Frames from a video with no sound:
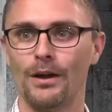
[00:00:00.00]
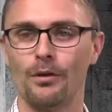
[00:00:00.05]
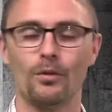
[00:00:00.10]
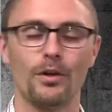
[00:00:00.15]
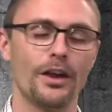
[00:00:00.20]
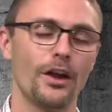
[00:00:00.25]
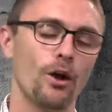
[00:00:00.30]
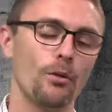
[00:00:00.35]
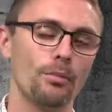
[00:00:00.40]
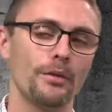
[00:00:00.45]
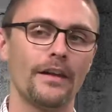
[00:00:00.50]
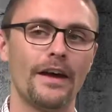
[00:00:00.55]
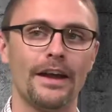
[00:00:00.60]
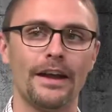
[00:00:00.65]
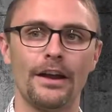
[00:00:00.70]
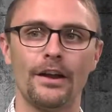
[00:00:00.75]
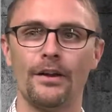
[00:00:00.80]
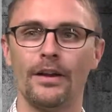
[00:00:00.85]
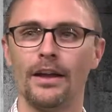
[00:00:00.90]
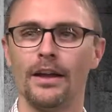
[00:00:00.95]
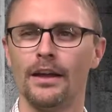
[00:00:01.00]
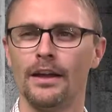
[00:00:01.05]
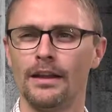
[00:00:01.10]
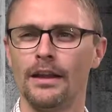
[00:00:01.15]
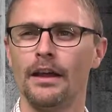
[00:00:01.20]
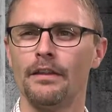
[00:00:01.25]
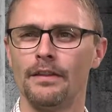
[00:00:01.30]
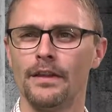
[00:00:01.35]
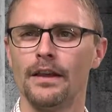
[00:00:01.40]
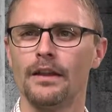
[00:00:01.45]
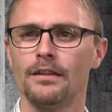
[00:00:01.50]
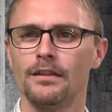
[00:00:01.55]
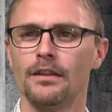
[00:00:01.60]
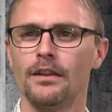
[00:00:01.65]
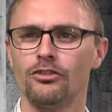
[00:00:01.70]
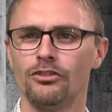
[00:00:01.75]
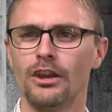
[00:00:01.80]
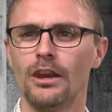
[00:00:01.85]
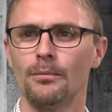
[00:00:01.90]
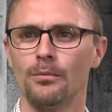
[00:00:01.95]
I want to help in that area. And I think
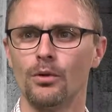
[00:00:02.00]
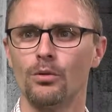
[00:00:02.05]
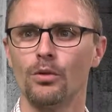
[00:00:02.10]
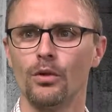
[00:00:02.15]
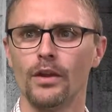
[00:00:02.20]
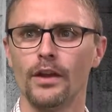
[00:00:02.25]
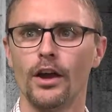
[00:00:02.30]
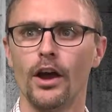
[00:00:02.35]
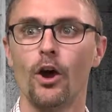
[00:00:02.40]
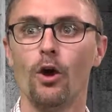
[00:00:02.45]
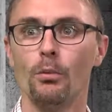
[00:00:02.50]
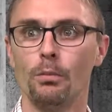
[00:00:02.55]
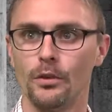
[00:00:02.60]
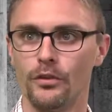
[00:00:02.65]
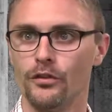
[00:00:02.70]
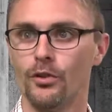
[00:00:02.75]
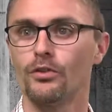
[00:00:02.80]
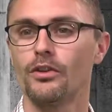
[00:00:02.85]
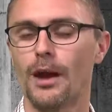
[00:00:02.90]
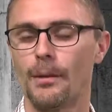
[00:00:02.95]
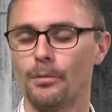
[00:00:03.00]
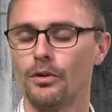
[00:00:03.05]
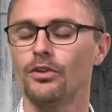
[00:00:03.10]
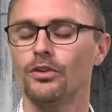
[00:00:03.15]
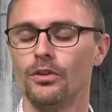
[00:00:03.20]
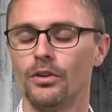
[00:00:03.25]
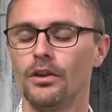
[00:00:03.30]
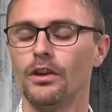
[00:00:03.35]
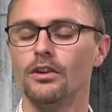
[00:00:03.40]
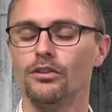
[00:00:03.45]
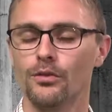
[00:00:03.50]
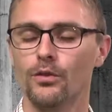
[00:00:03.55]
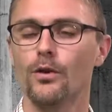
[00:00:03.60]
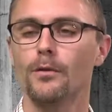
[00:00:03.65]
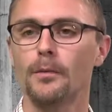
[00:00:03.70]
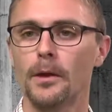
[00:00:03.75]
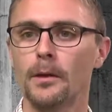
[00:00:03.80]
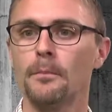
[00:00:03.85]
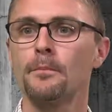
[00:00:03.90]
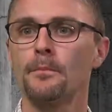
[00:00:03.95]
the chamber really opens those opportunities
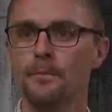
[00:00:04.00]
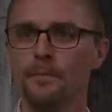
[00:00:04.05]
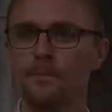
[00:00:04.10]
for me.